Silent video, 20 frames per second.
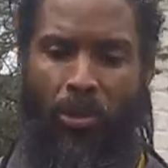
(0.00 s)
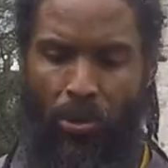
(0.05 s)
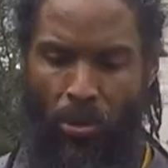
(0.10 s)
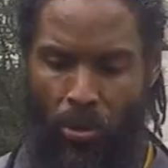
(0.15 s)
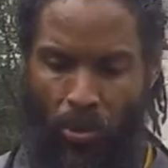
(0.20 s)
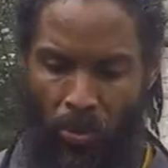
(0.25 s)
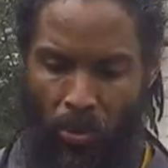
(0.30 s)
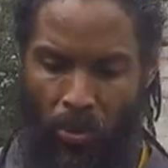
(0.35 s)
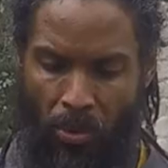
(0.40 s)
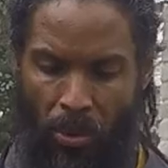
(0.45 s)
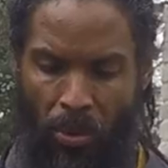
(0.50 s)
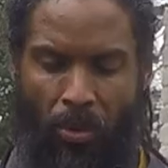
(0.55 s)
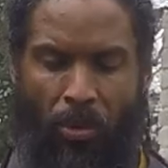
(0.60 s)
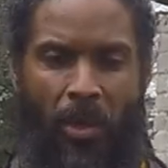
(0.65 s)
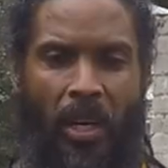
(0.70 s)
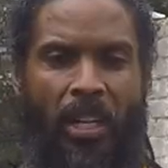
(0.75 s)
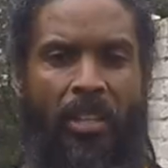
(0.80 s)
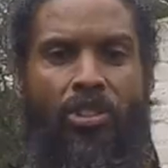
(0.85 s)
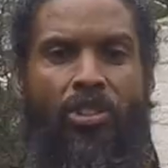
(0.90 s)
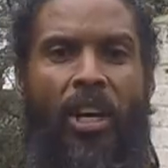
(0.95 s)
to
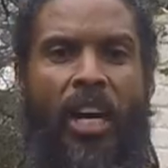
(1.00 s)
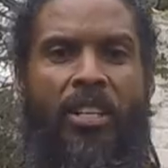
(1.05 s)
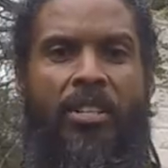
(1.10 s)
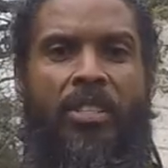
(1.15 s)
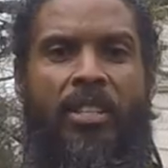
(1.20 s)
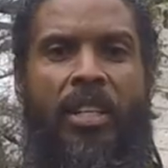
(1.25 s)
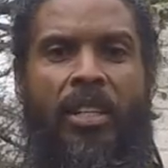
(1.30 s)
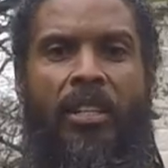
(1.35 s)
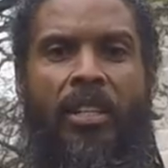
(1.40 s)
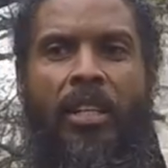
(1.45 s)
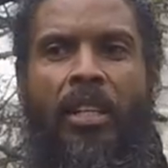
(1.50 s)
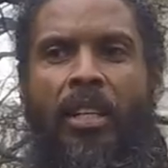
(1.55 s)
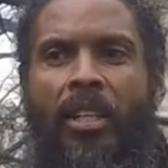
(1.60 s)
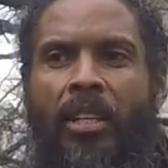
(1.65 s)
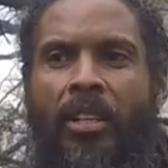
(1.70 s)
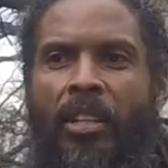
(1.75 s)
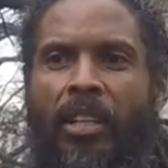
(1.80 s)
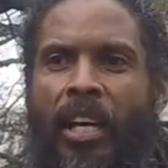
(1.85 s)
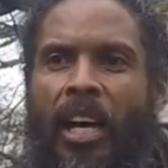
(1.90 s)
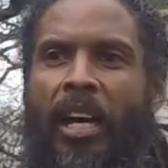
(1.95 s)
adjust it,
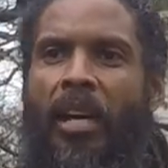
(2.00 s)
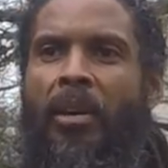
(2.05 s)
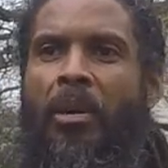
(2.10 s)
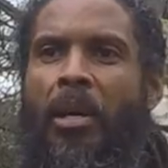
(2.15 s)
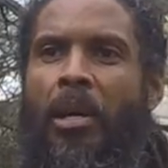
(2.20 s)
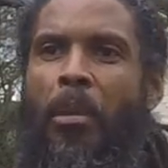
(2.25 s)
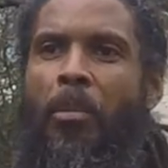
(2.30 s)
okay?